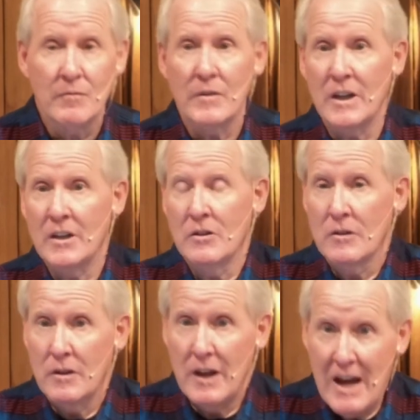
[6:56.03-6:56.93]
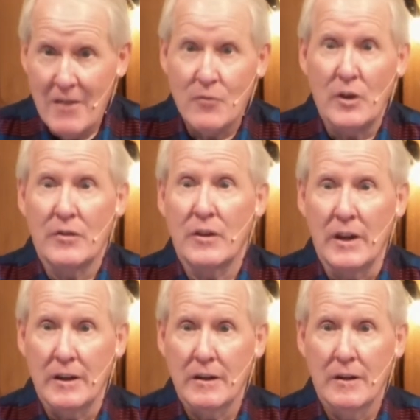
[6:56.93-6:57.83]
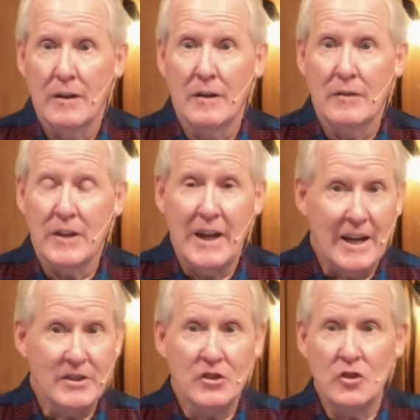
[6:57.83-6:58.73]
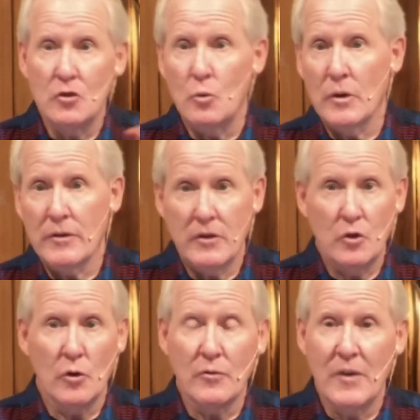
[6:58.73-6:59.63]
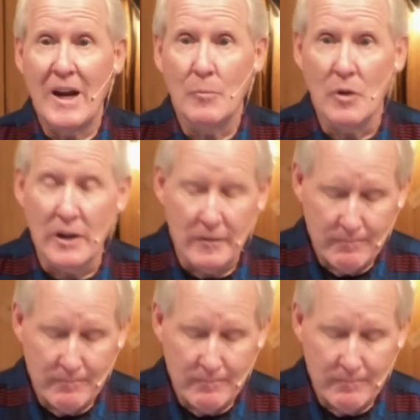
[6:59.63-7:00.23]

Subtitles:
in everything that had to do with your family?